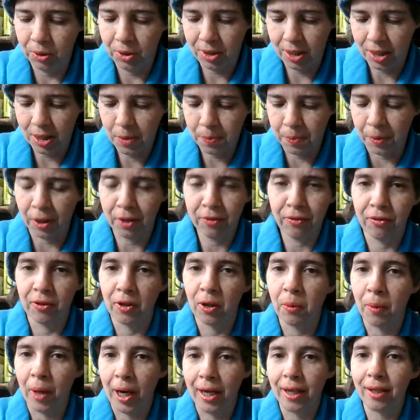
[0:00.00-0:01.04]
this book for
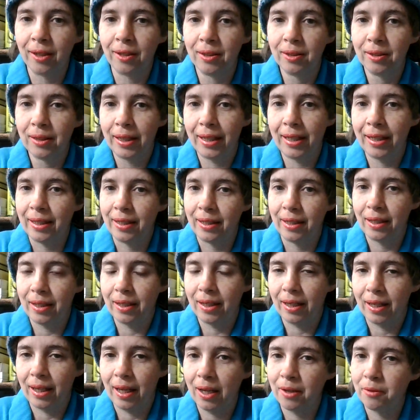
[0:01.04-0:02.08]
a while, and
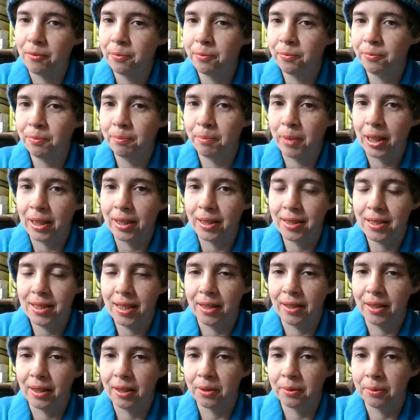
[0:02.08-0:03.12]
I've been
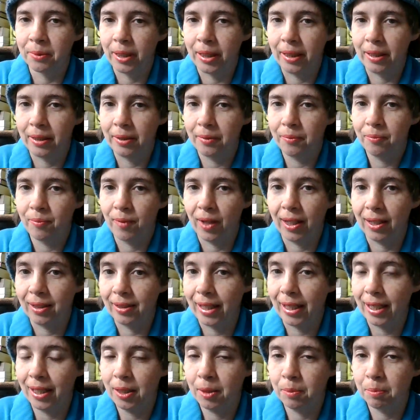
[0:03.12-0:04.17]
intending to read it. I
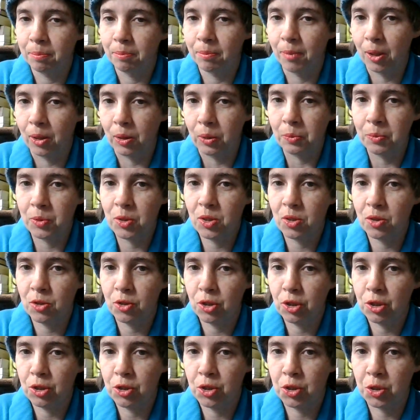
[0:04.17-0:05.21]
like Mom's
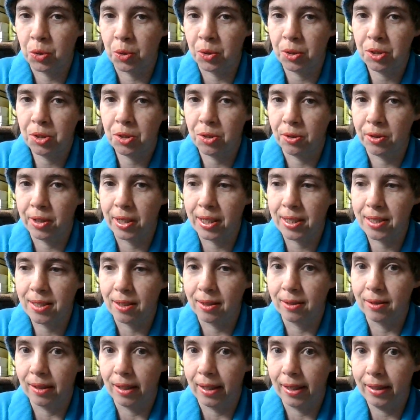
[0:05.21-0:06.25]
short stories a
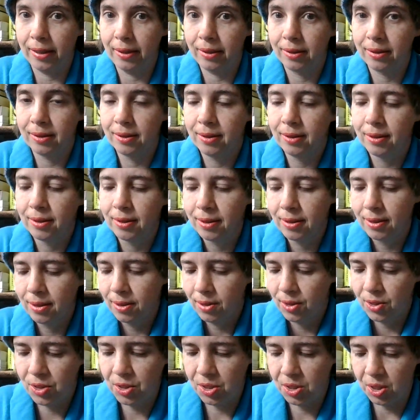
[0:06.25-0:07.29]
lot,
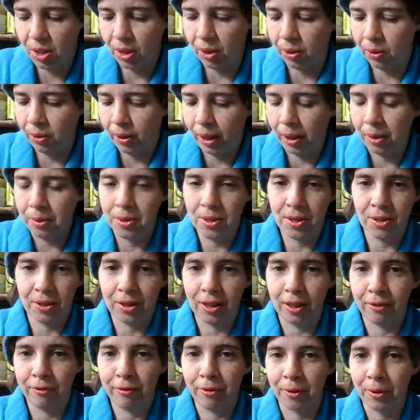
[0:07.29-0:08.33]
so I was
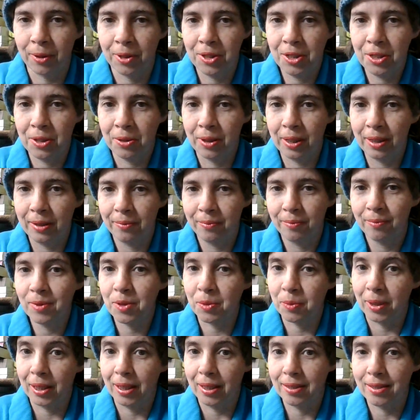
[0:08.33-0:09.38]
looking forward to it. That's
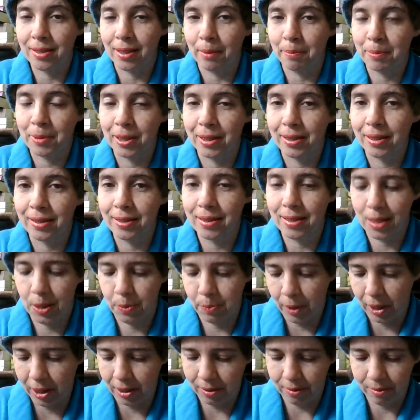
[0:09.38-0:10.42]
why I adopted it,
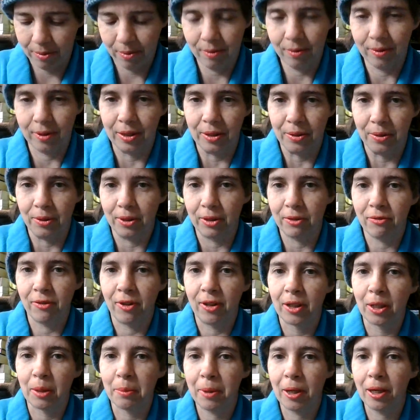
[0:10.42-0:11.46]
despite it literally
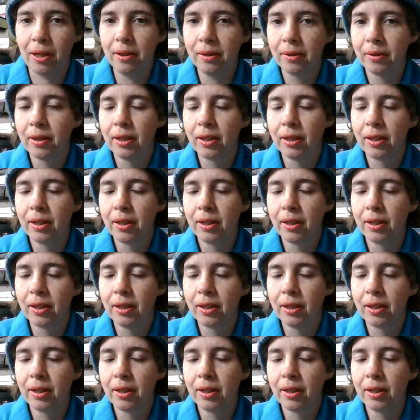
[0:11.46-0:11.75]
falling apart.